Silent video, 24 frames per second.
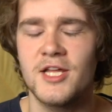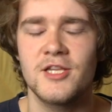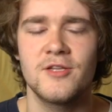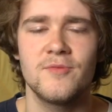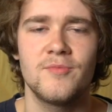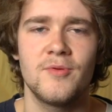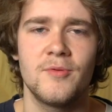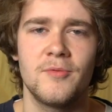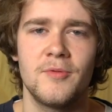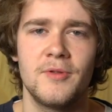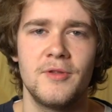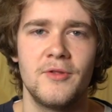I
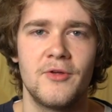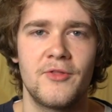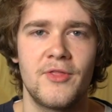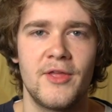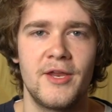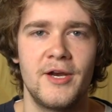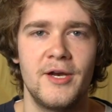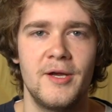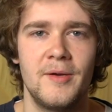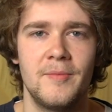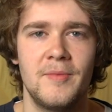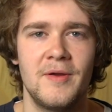should probably
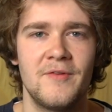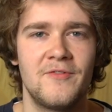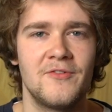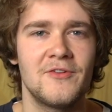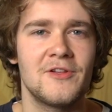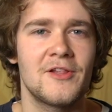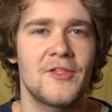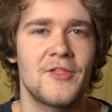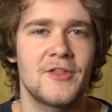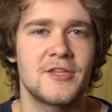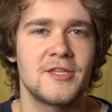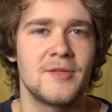look that up. I
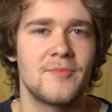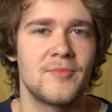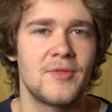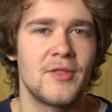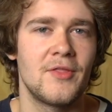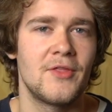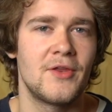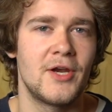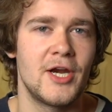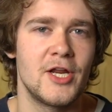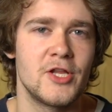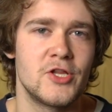feel like there's
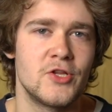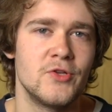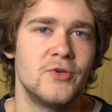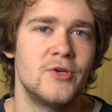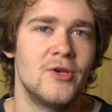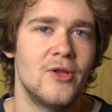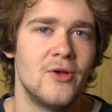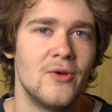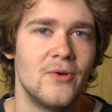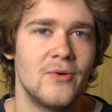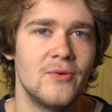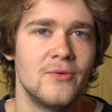something that I
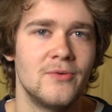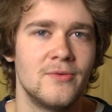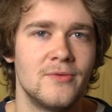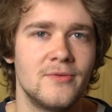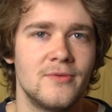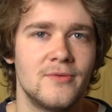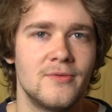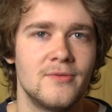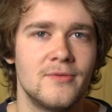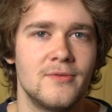should know.